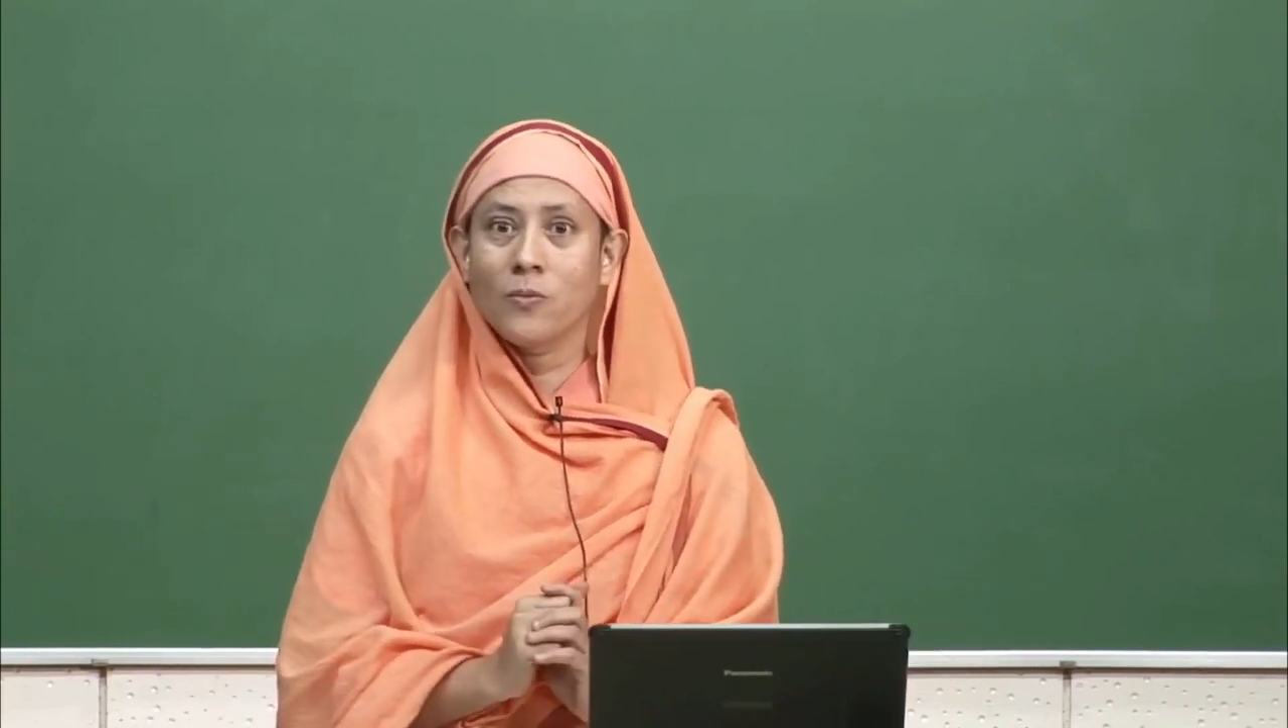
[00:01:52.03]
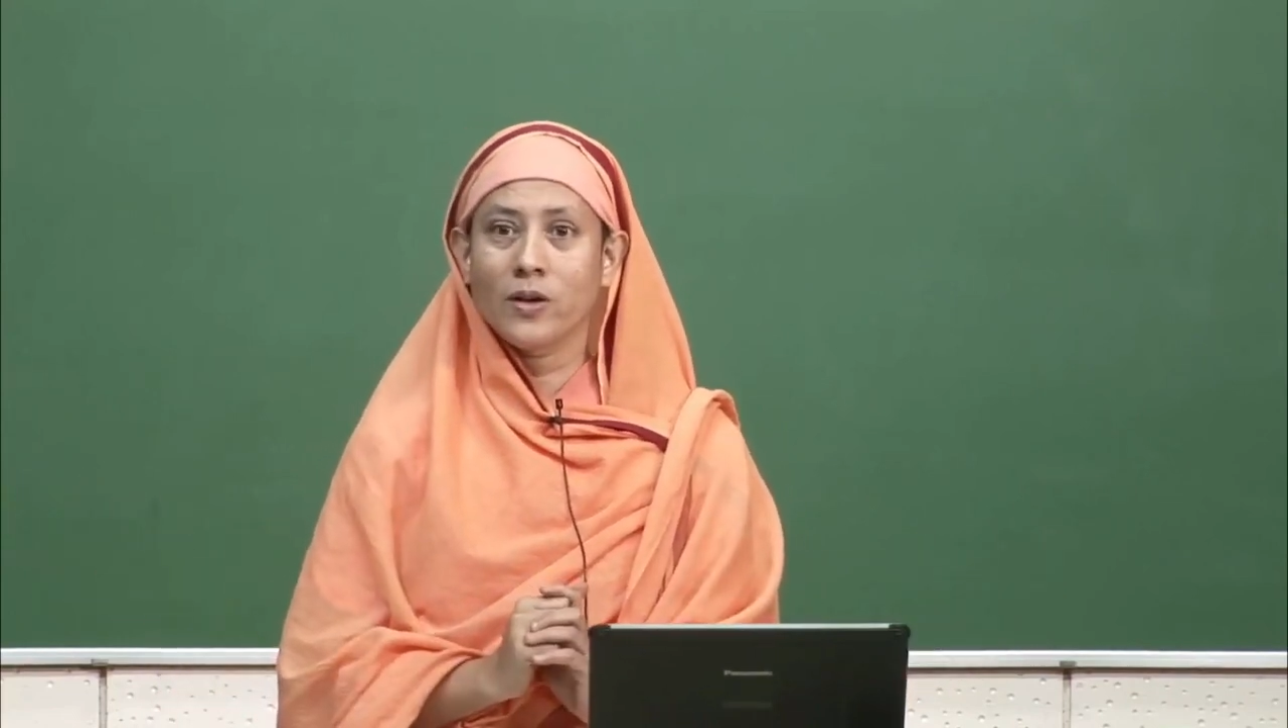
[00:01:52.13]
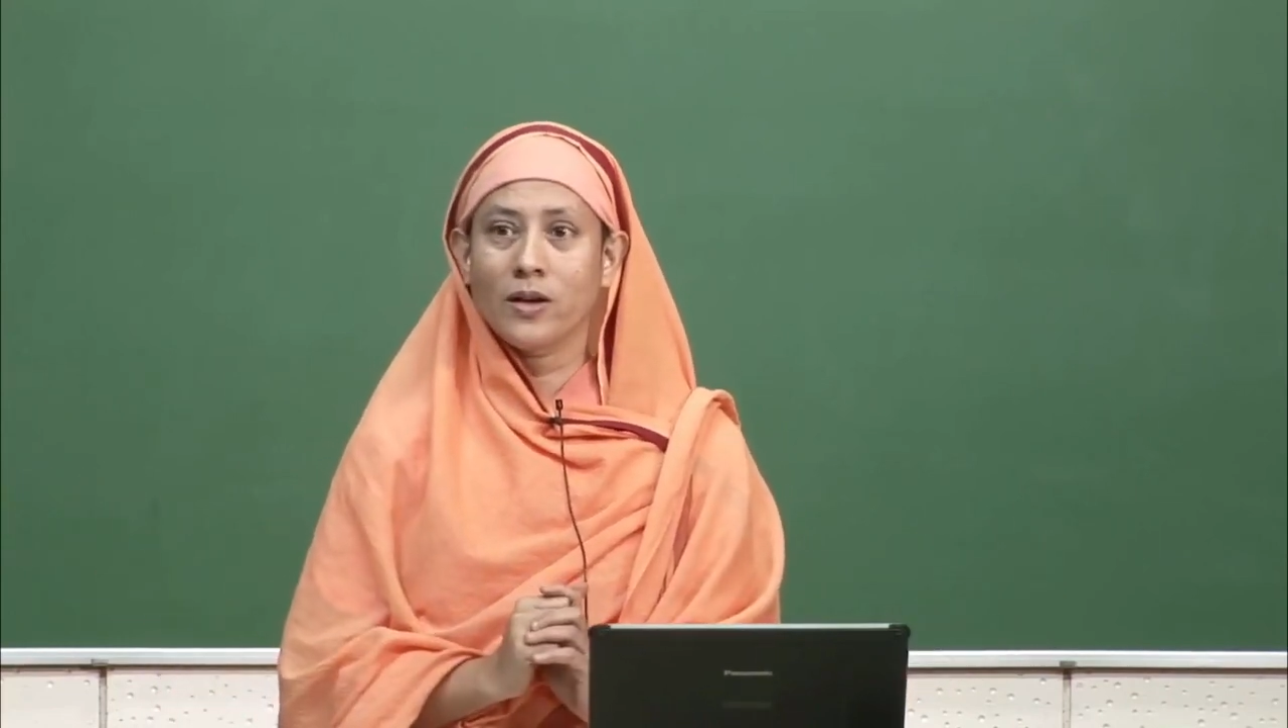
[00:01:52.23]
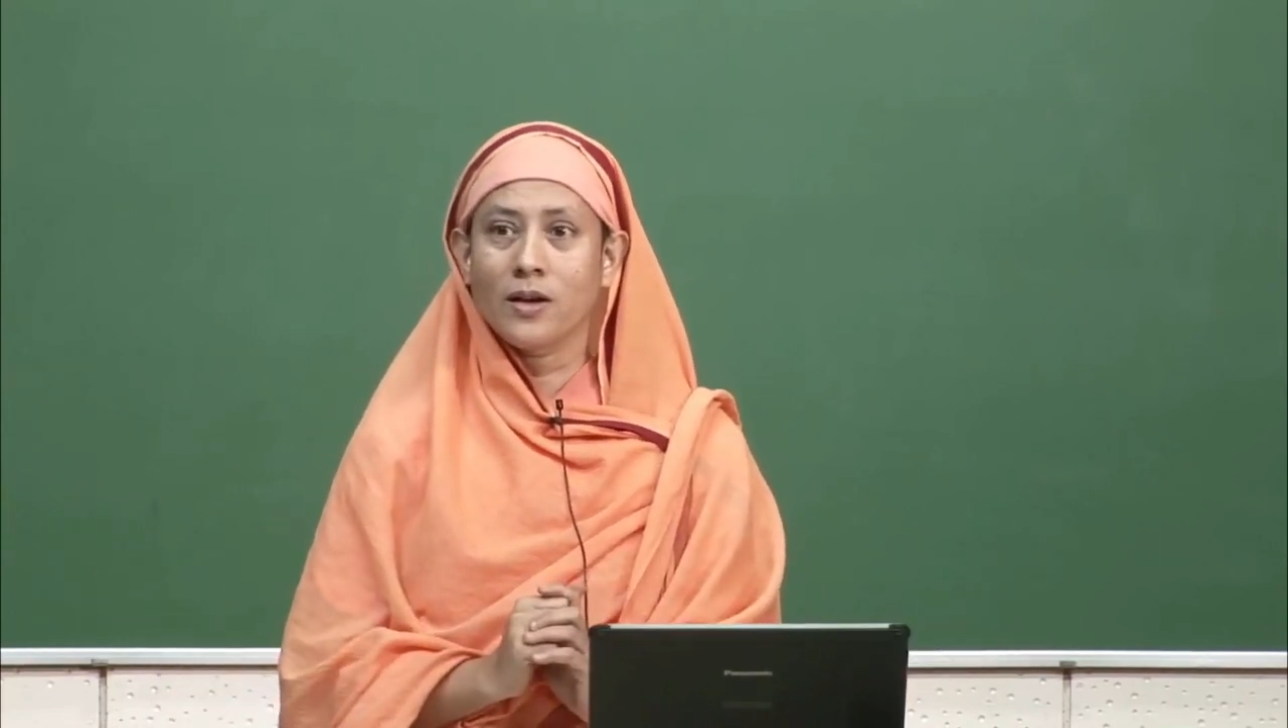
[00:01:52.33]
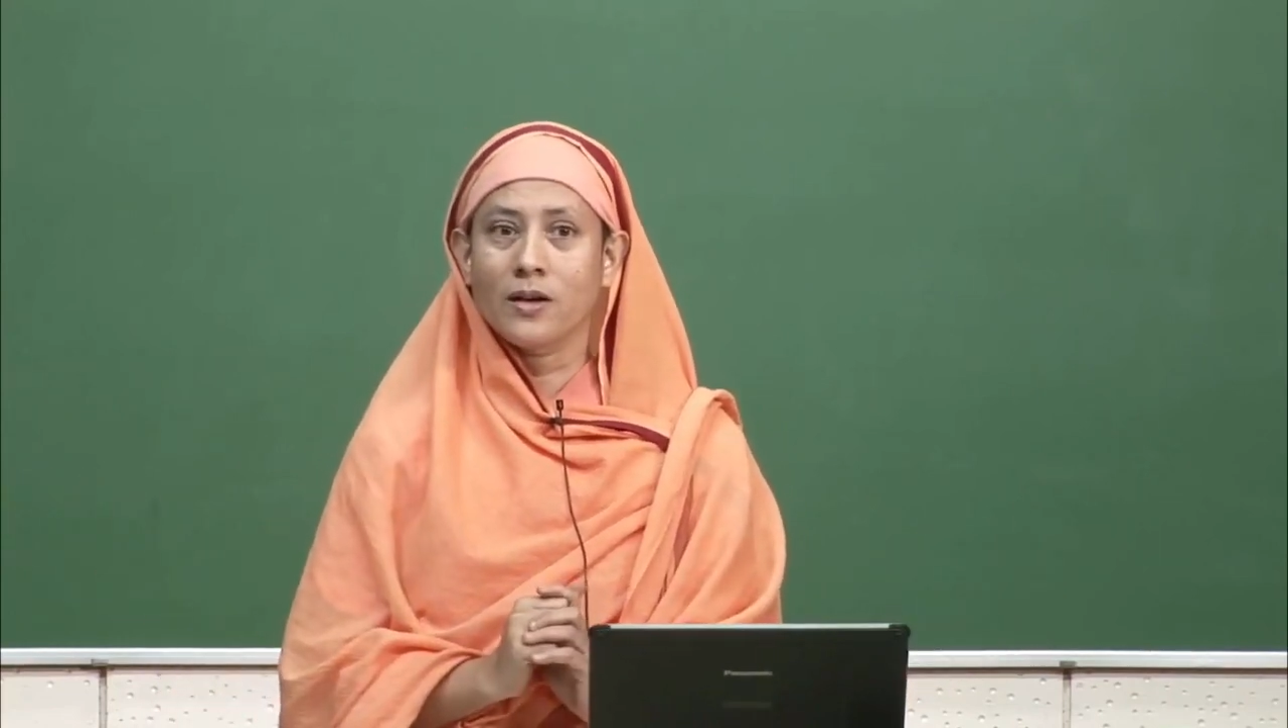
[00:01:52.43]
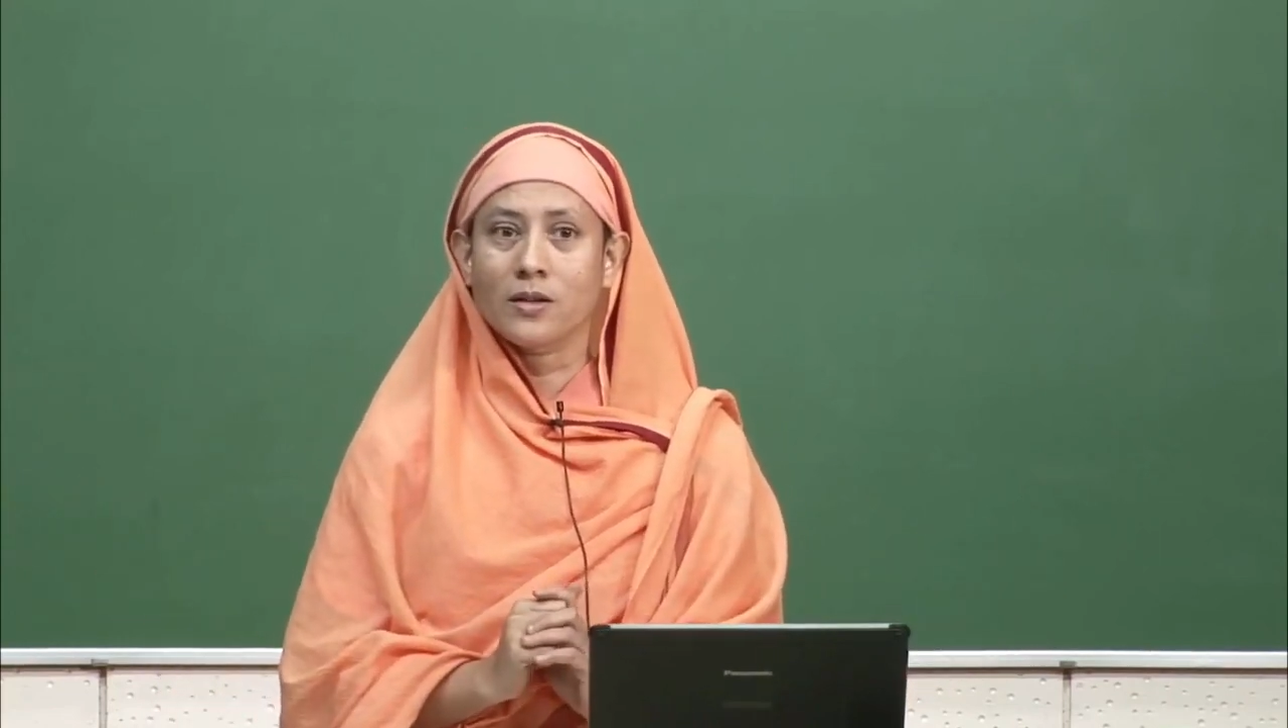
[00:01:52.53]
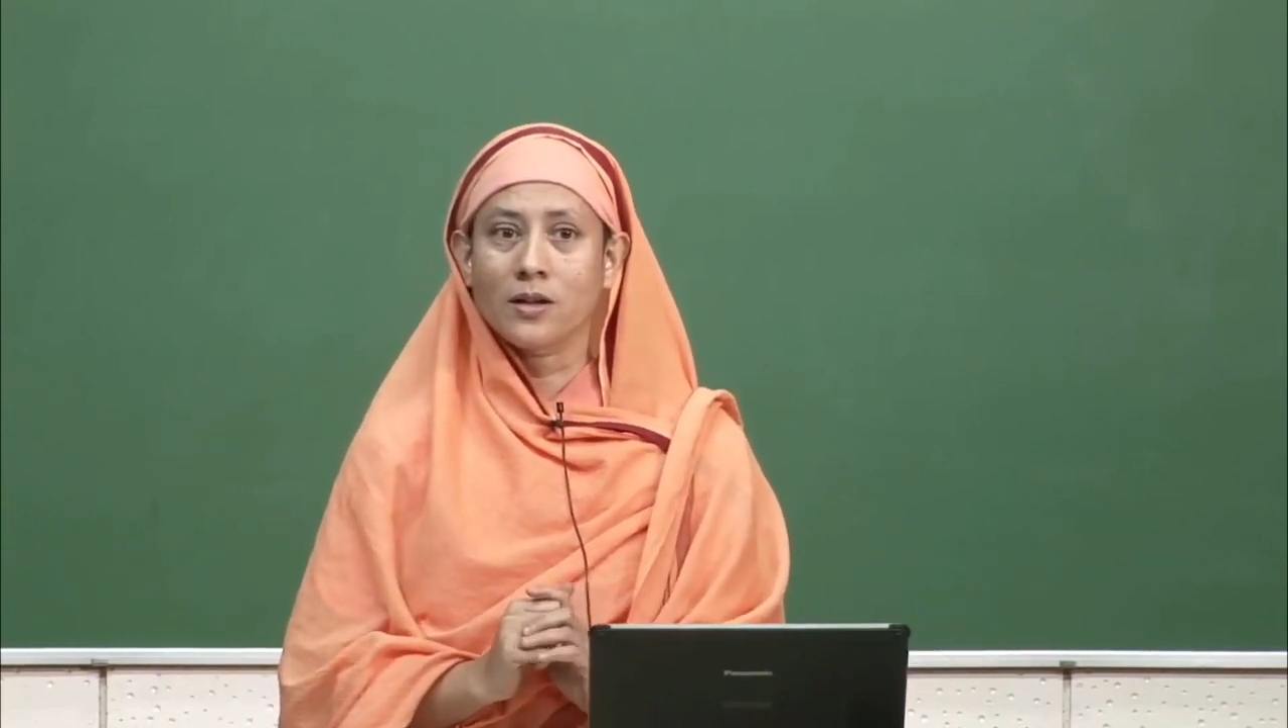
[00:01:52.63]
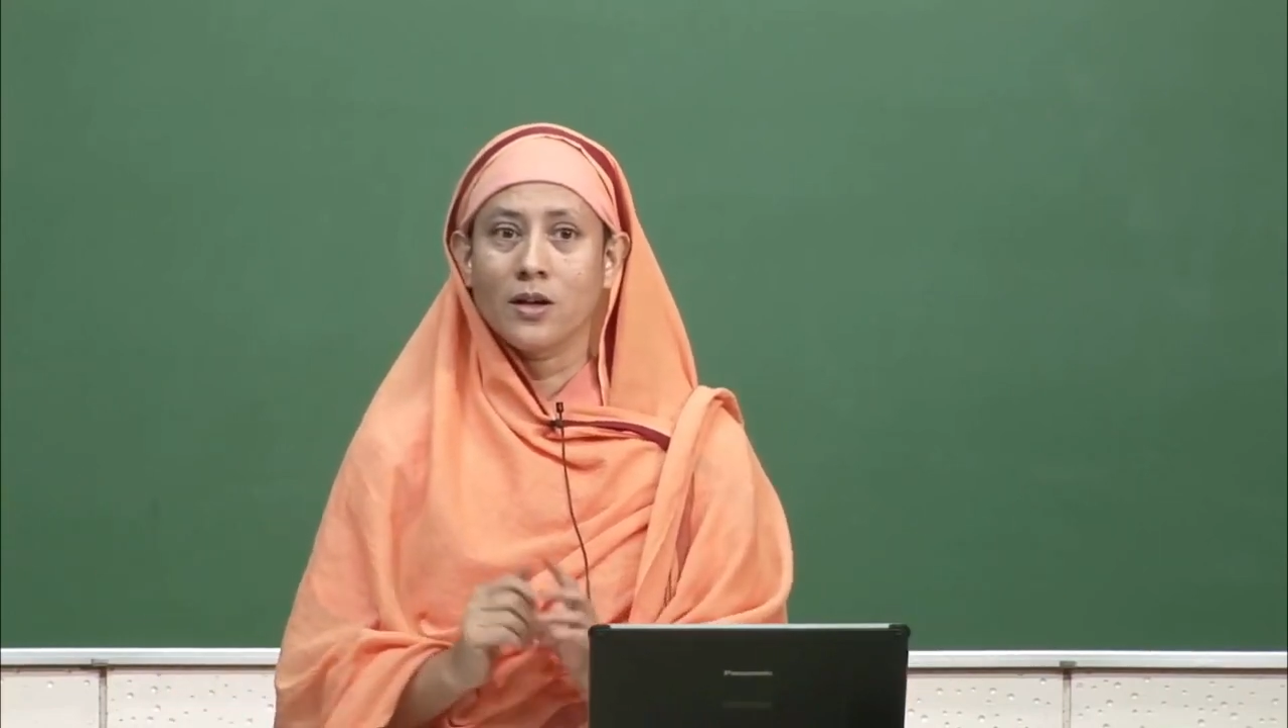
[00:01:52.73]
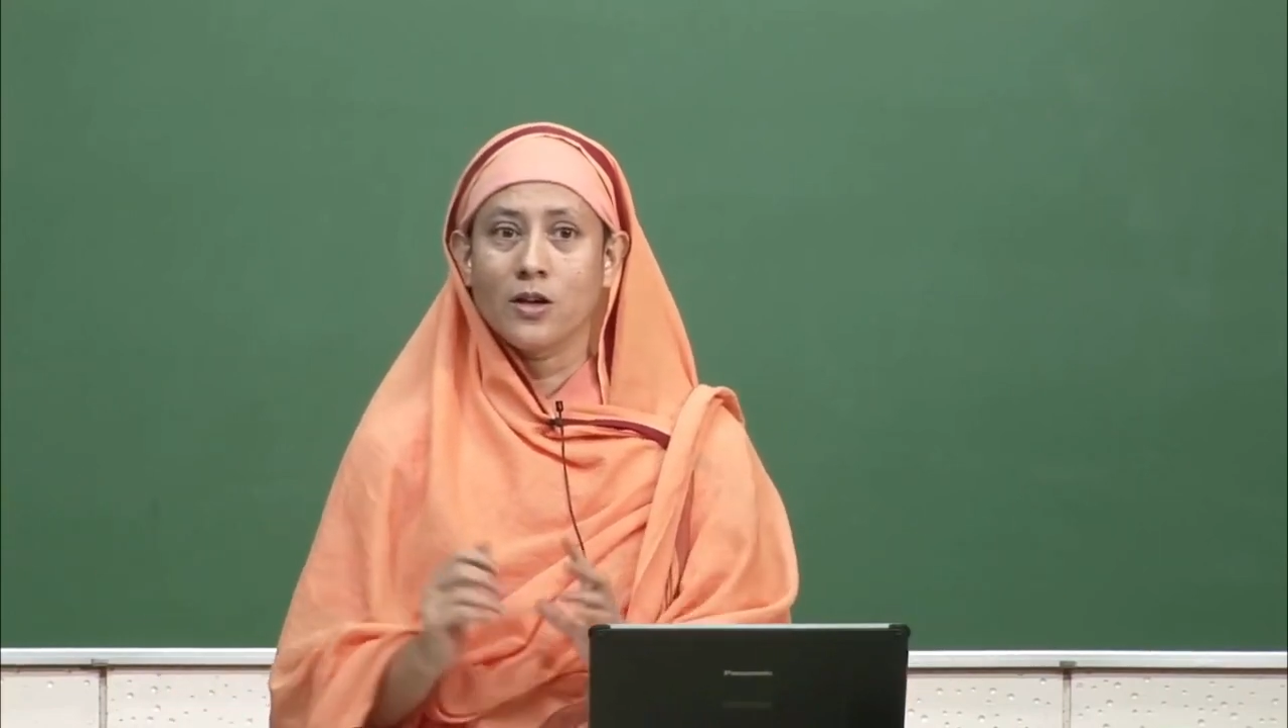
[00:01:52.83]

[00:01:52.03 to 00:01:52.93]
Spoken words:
very alert.